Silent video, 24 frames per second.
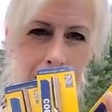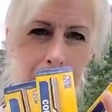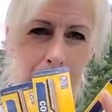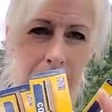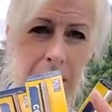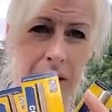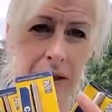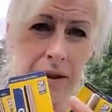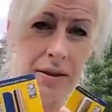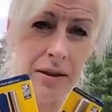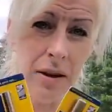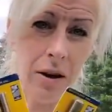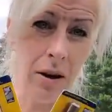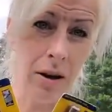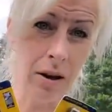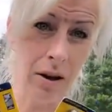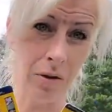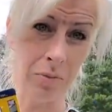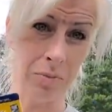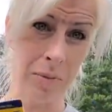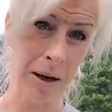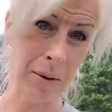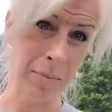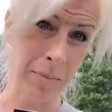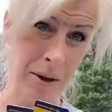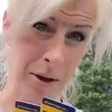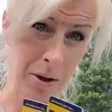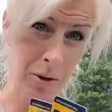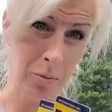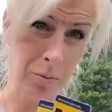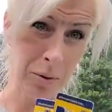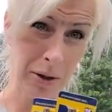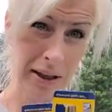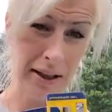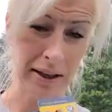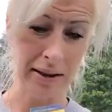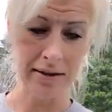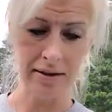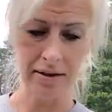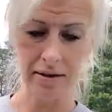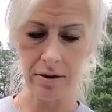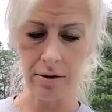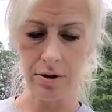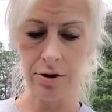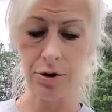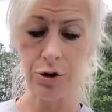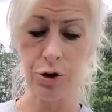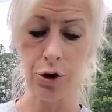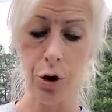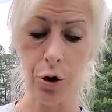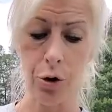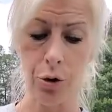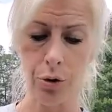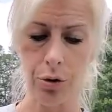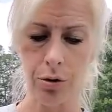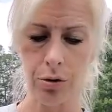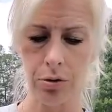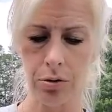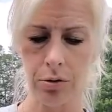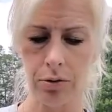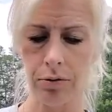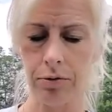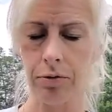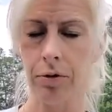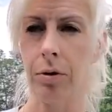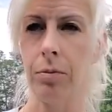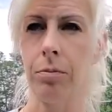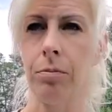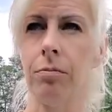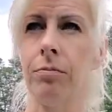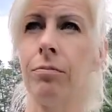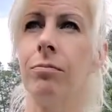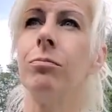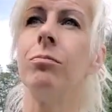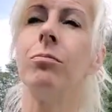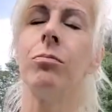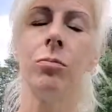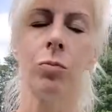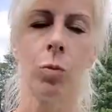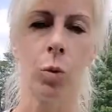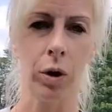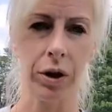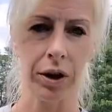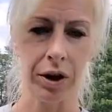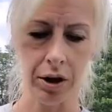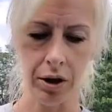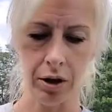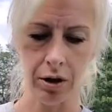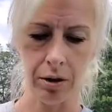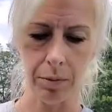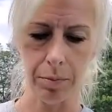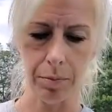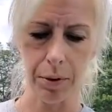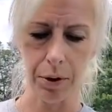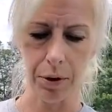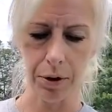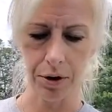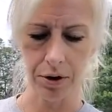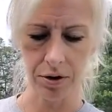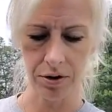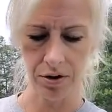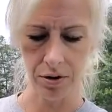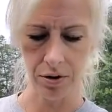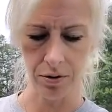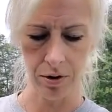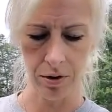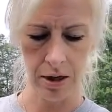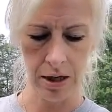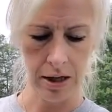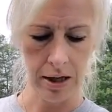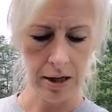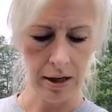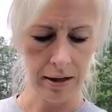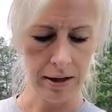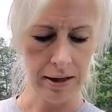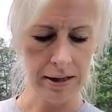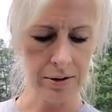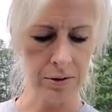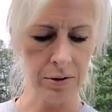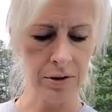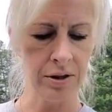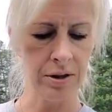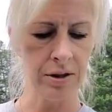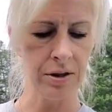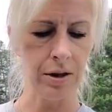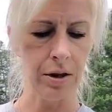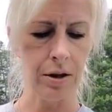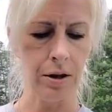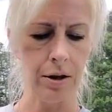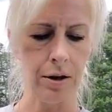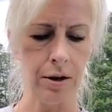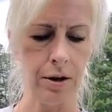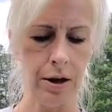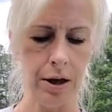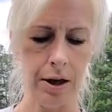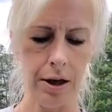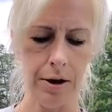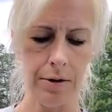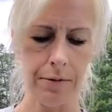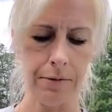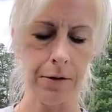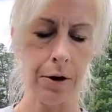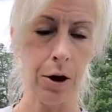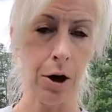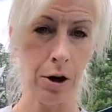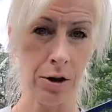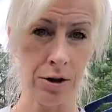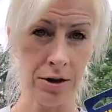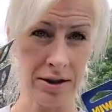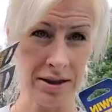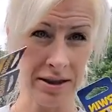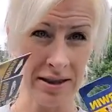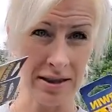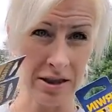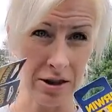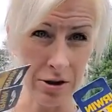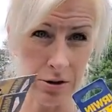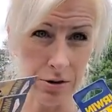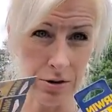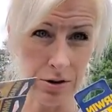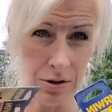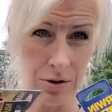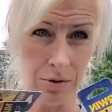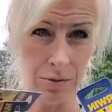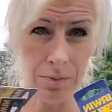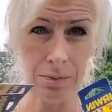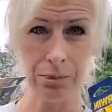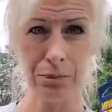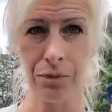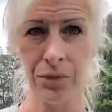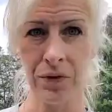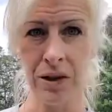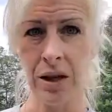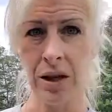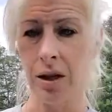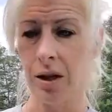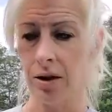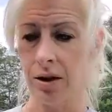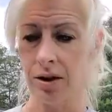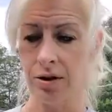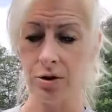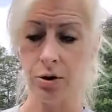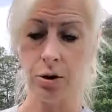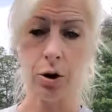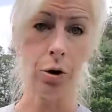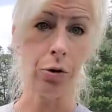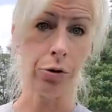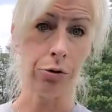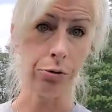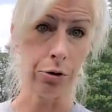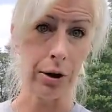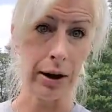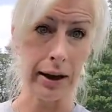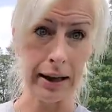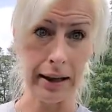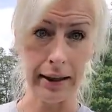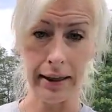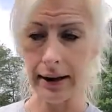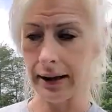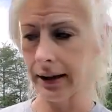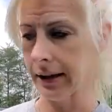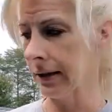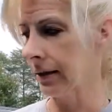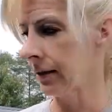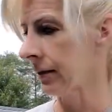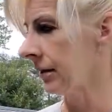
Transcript: because all of my metal blades are dull from working on the barn. So these ones are uh, for hardened steel, so this will go through anything.